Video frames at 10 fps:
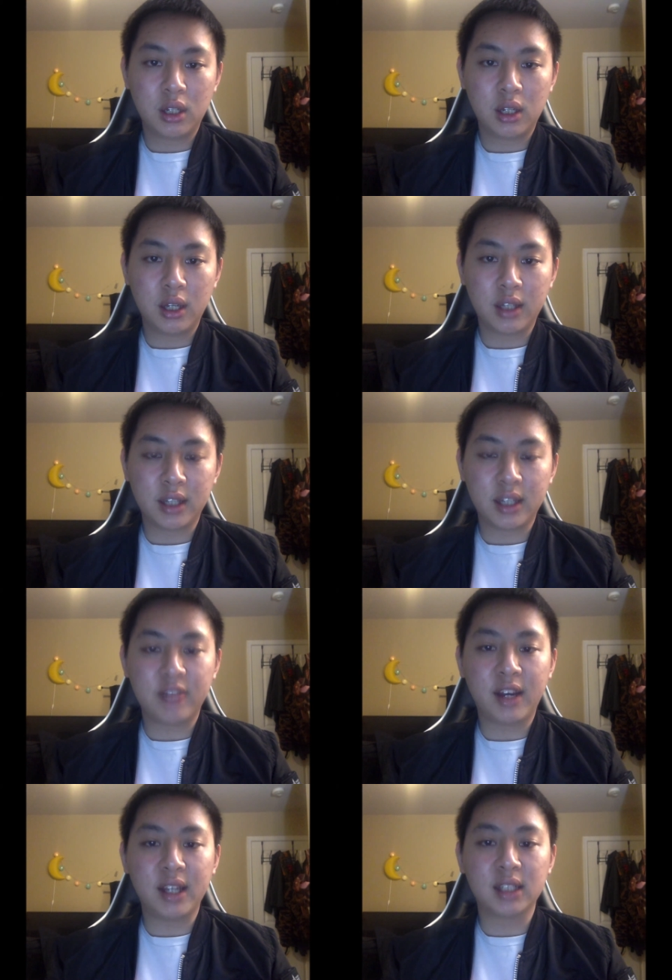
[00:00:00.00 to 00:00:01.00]

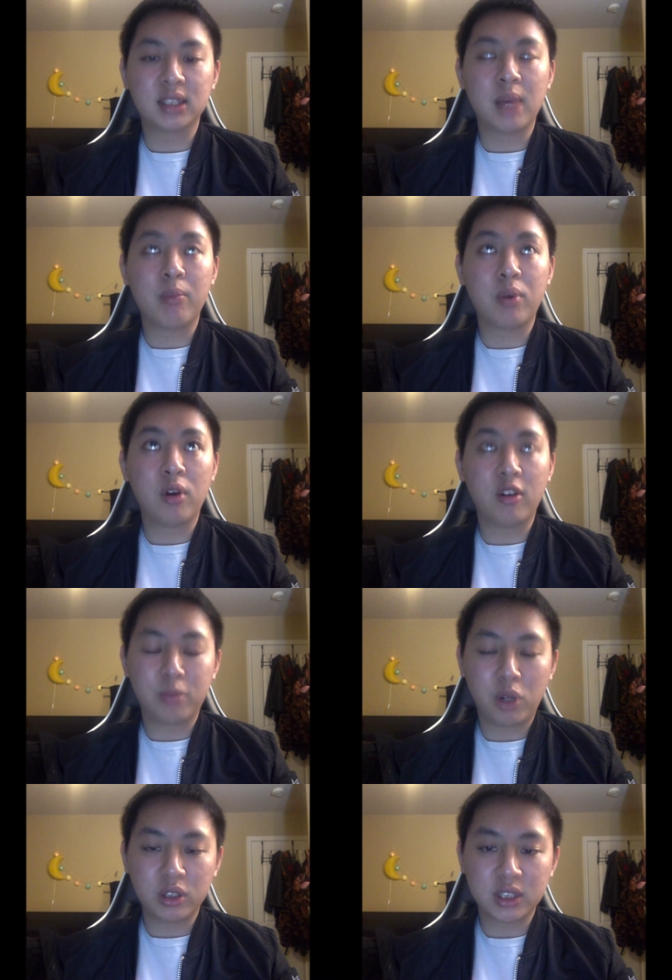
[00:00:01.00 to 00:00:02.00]
identify example of
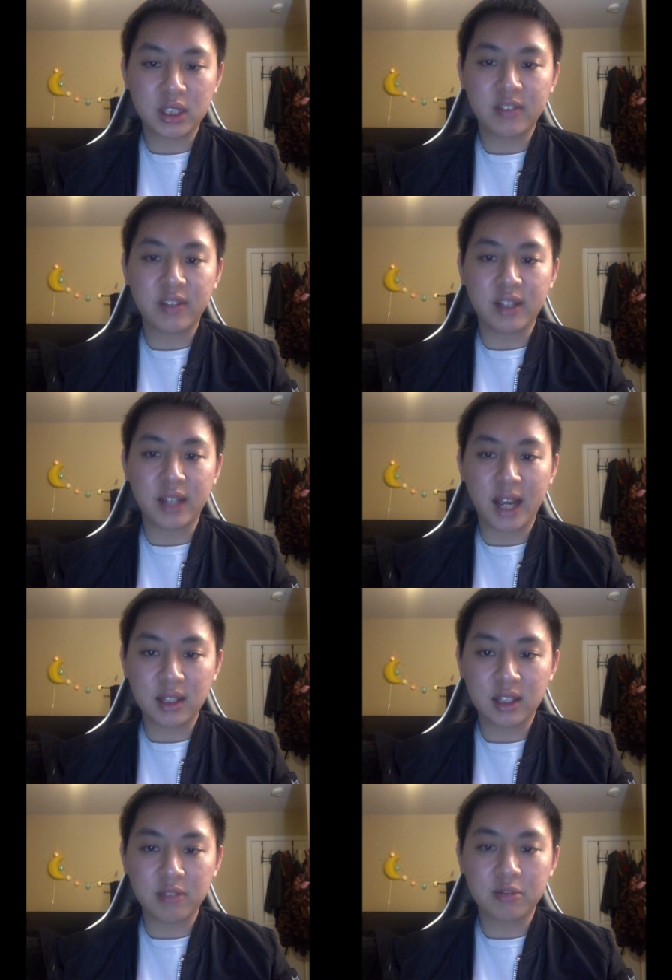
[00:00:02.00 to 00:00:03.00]
positive and
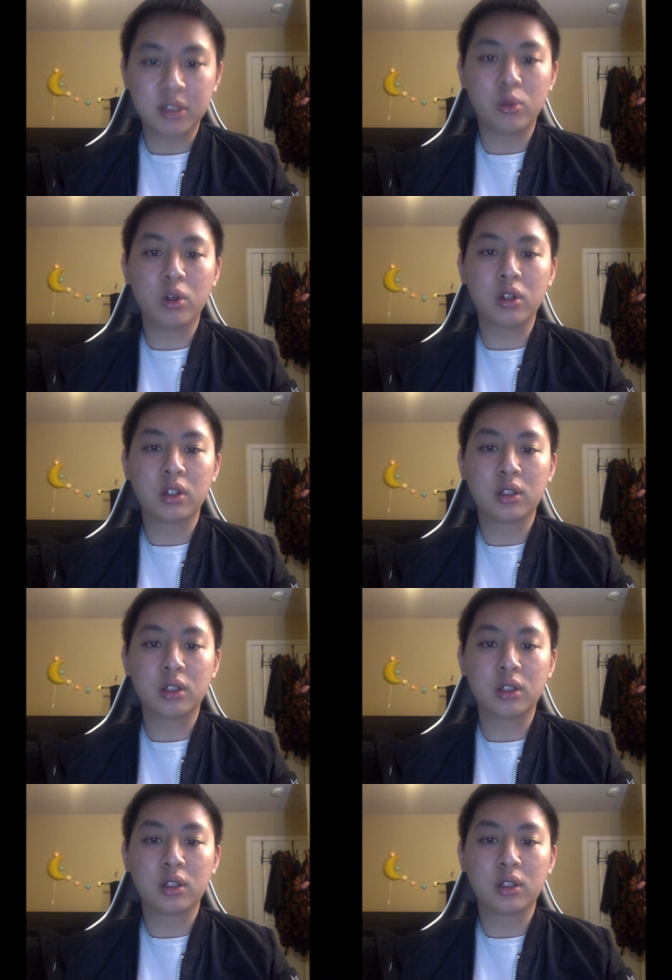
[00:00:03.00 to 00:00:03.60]
negative teamwork,